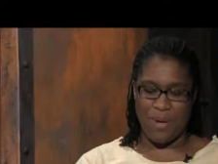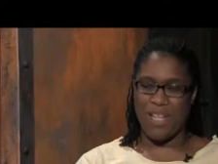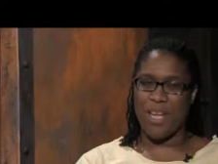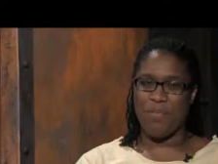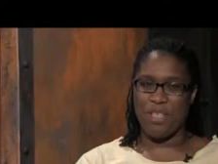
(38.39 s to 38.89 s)
My
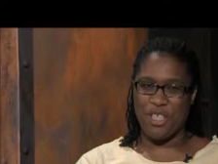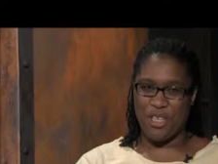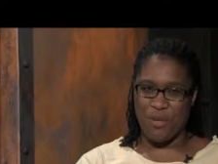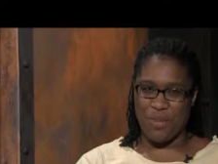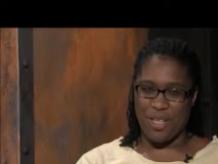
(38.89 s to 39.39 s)
name is
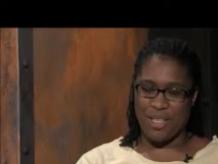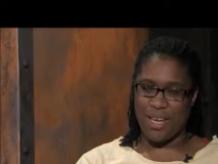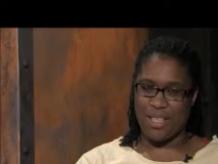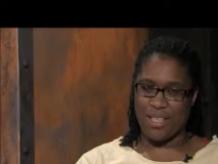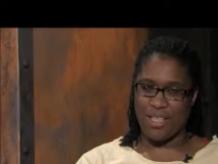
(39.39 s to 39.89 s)
Chioma
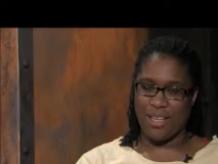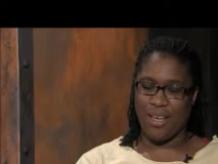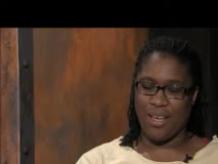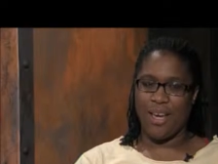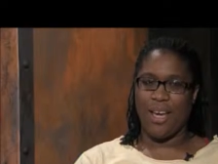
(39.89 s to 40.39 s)
Inaji,
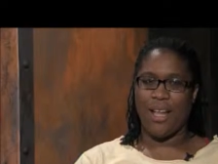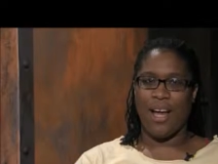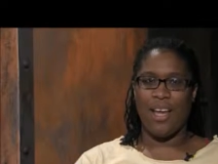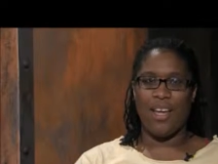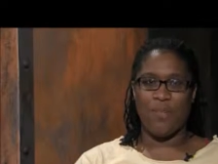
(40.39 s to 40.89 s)
and
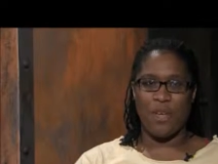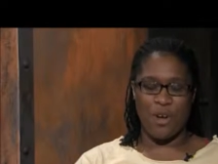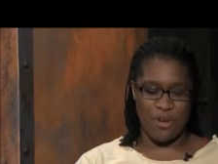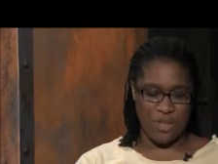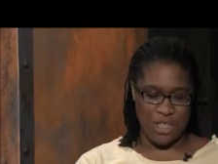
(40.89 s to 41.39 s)
I am the
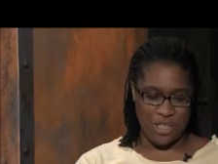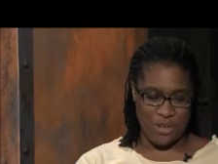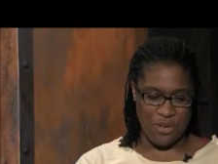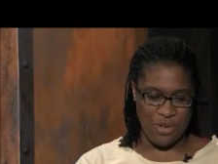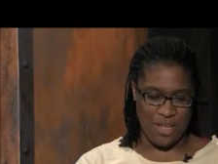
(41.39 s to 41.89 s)
coalition
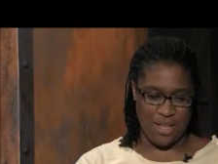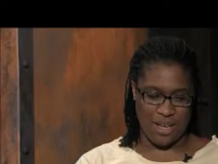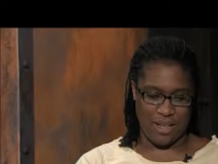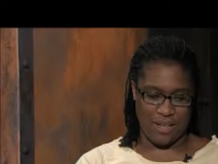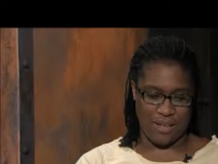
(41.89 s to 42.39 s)

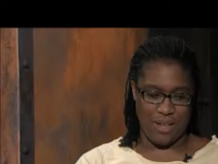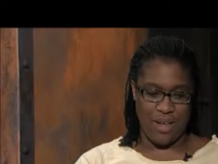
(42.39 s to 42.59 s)
coordinator.